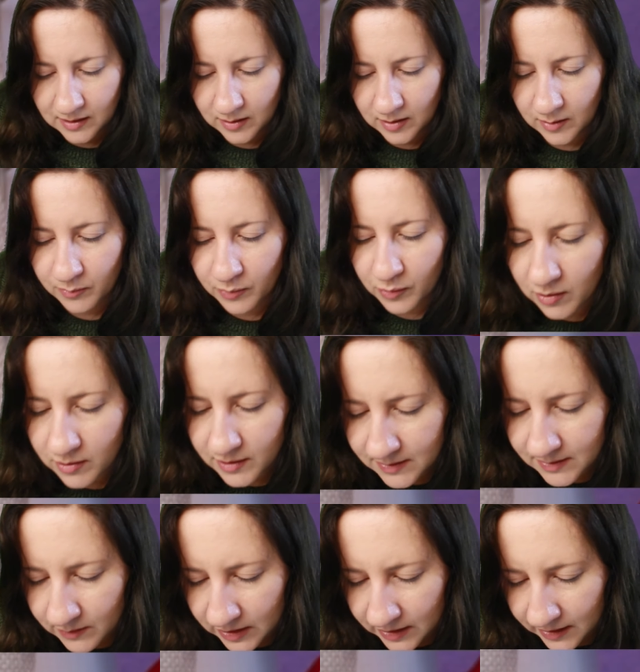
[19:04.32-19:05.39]

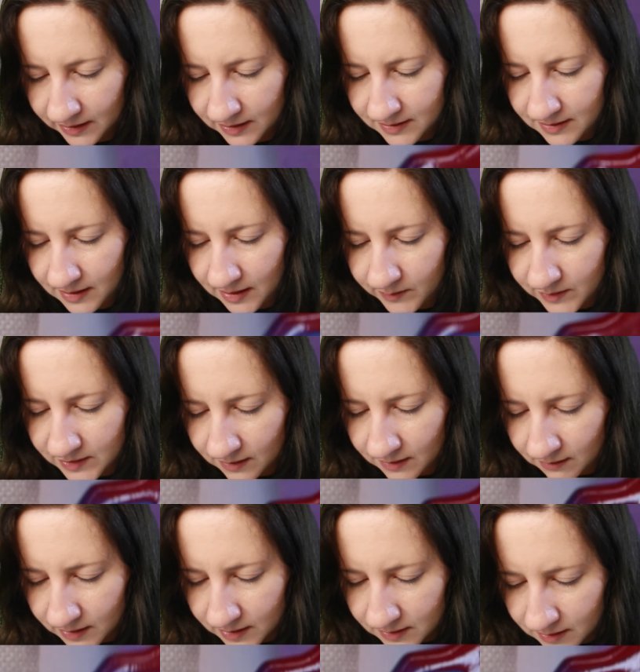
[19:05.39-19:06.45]
approximately the same
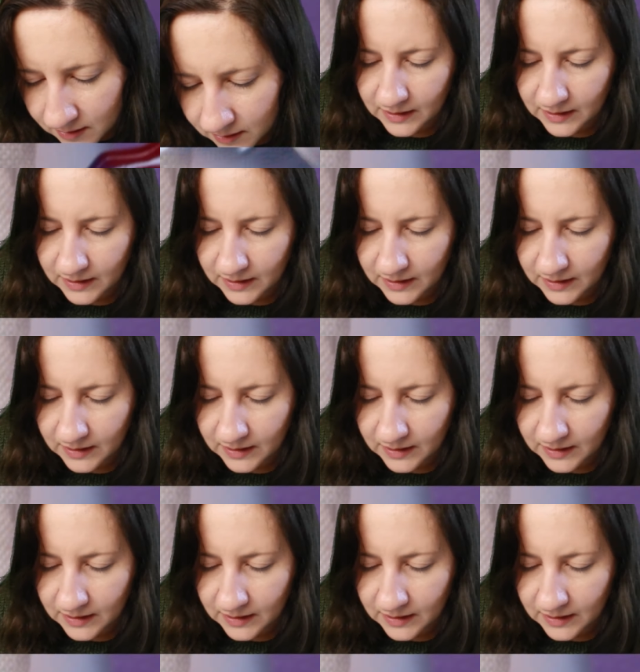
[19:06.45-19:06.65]
size.